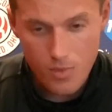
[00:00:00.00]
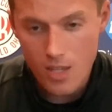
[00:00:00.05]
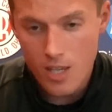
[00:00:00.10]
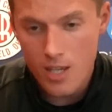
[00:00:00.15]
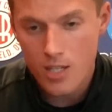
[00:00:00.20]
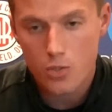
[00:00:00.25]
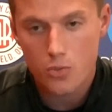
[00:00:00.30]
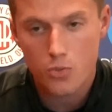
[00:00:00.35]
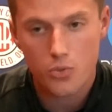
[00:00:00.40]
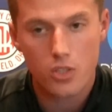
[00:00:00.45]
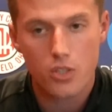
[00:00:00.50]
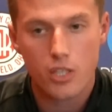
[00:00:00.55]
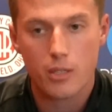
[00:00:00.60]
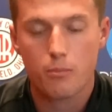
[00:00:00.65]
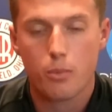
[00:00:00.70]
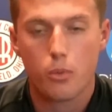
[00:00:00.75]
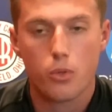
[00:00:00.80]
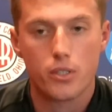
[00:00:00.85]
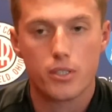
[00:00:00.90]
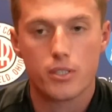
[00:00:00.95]
it's really
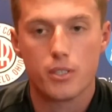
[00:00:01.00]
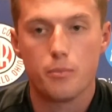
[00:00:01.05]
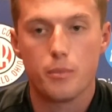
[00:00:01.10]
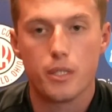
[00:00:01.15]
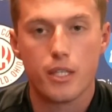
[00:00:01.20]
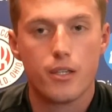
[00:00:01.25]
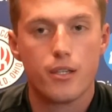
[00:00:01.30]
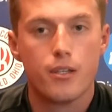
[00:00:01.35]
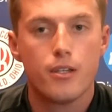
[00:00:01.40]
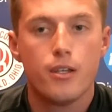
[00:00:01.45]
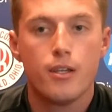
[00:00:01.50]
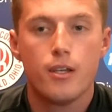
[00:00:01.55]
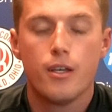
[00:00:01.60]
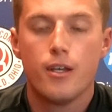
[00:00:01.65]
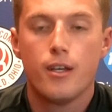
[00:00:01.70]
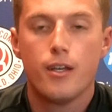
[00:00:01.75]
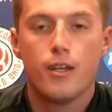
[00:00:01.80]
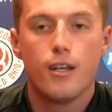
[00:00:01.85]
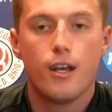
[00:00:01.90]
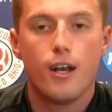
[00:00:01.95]
important to me
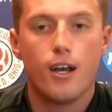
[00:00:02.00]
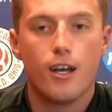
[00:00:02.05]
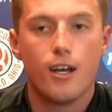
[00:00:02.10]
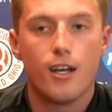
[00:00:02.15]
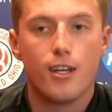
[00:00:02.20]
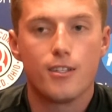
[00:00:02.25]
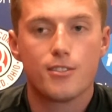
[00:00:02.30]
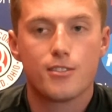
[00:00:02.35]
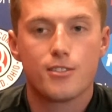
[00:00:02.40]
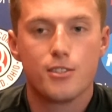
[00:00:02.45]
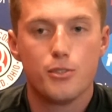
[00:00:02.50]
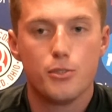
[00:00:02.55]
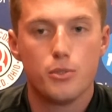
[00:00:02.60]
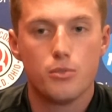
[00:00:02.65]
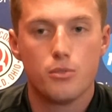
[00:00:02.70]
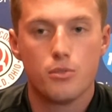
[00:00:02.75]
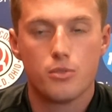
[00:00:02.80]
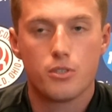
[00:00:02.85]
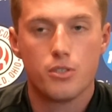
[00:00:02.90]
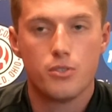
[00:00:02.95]

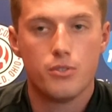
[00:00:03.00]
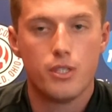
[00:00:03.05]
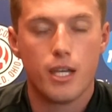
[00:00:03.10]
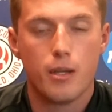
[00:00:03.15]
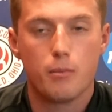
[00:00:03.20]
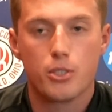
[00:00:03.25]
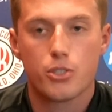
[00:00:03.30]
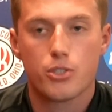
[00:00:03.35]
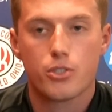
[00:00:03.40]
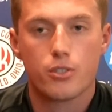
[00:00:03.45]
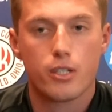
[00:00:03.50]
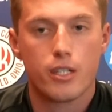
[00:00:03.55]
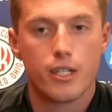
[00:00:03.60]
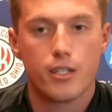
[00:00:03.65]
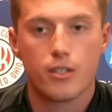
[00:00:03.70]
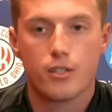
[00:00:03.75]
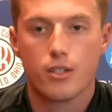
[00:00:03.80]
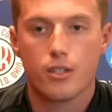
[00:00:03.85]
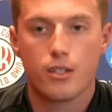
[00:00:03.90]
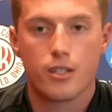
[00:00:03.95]
to
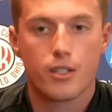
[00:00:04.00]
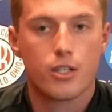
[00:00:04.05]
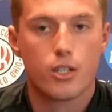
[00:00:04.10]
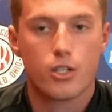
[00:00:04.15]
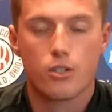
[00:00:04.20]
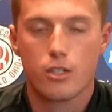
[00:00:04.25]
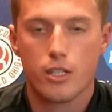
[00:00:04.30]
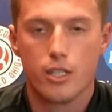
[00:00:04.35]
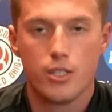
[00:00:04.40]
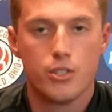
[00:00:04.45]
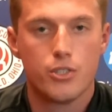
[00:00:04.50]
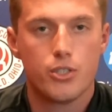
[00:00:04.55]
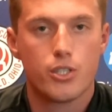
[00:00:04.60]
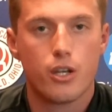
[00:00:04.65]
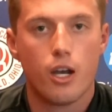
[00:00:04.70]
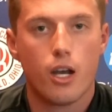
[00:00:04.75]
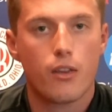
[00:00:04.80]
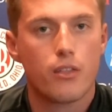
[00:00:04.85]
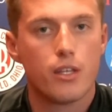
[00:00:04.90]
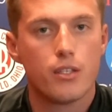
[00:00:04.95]
demonstrate courage,
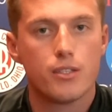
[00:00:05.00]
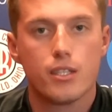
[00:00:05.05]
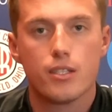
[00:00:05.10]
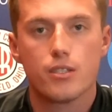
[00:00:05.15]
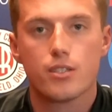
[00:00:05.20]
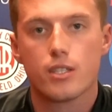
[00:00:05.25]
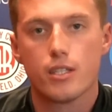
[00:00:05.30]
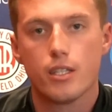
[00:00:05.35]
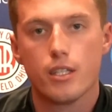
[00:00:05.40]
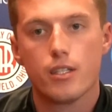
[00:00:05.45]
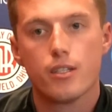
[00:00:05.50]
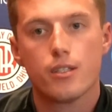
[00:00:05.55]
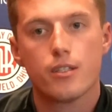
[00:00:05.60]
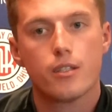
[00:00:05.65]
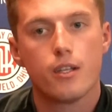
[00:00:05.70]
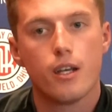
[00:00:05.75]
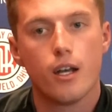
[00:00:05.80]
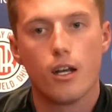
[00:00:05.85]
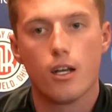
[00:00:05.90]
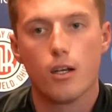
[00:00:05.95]
authenticity,
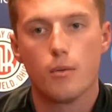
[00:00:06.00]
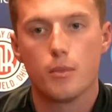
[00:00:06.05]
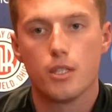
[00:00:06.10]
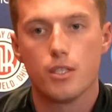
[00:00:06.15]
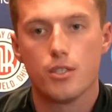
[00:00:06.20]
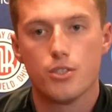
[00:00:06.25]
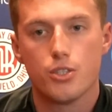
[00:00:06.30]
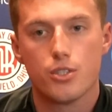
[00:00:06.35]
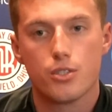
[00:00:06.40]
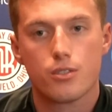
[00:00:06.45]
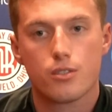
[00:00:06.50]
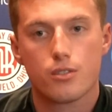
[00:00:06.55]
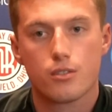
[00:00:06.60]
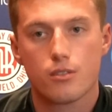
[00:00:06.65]
and just